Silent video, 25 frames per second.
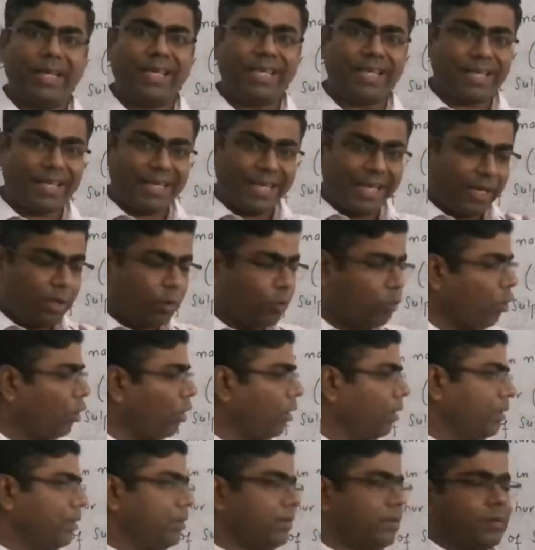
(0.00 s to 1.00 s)
it can
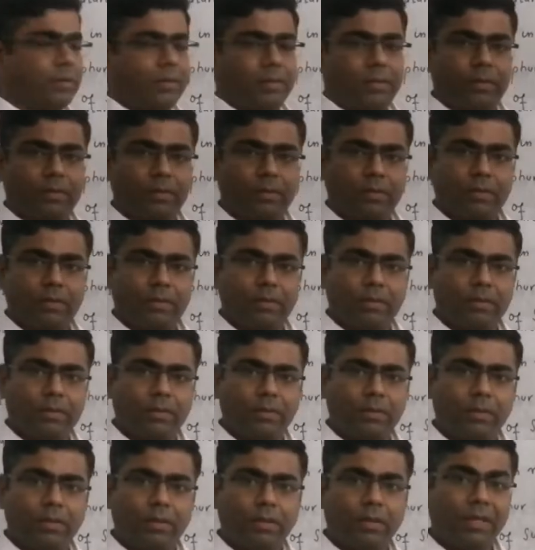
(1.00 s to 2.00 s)
cause
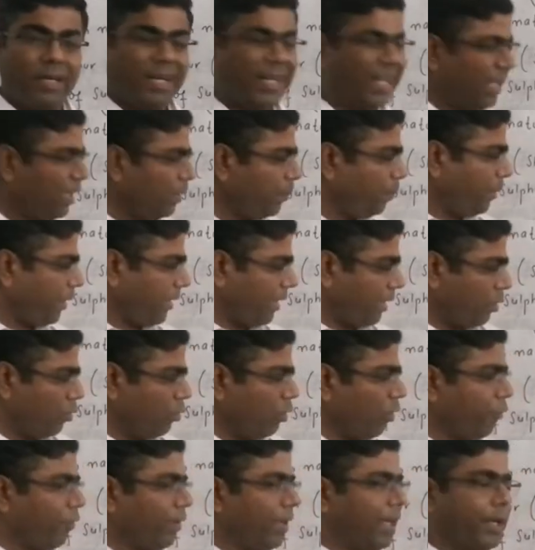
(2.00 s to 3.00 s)

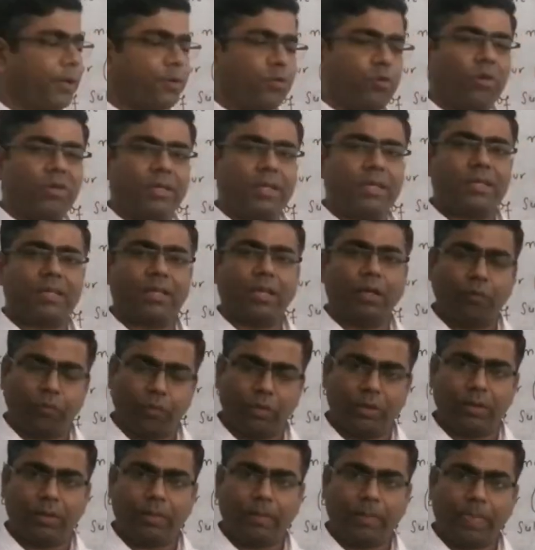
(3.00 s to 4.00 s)
unpairing of electrons in
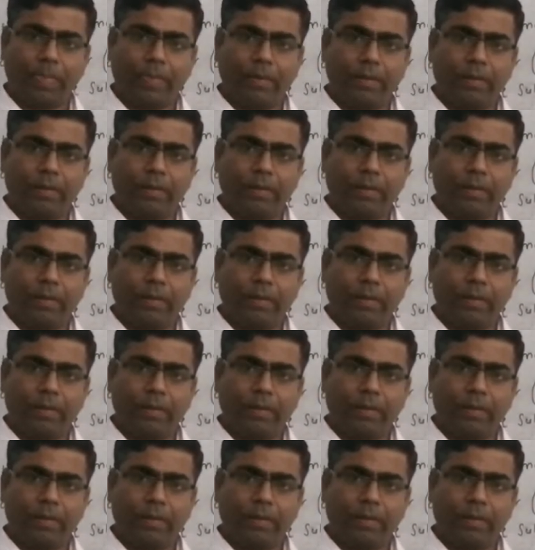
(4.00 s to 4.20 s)
sulfur.